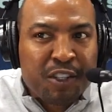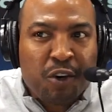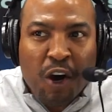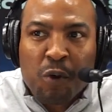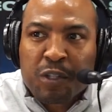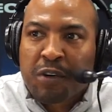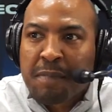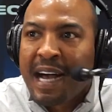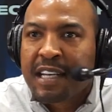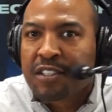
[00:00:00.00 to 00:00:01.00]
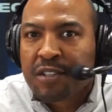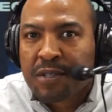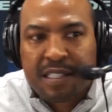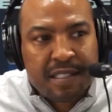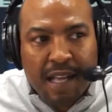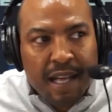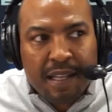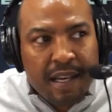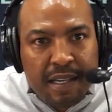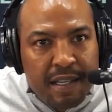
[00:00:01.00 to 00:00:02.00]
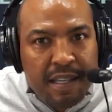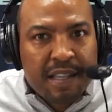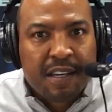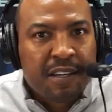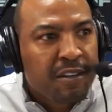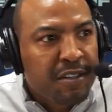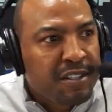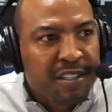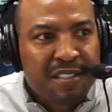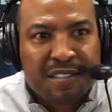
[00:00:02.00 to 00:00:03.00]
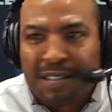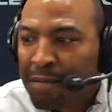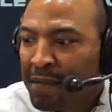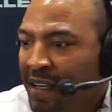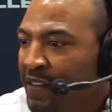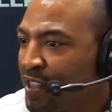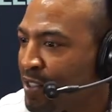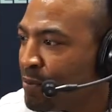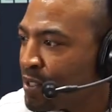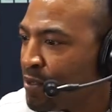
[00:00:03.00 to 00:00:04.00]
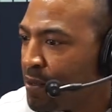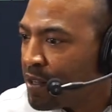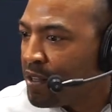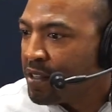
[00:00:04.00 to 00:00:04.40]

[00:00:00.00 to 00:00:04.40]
You're always reminded. So it's not like you're just oblivious to what's going on.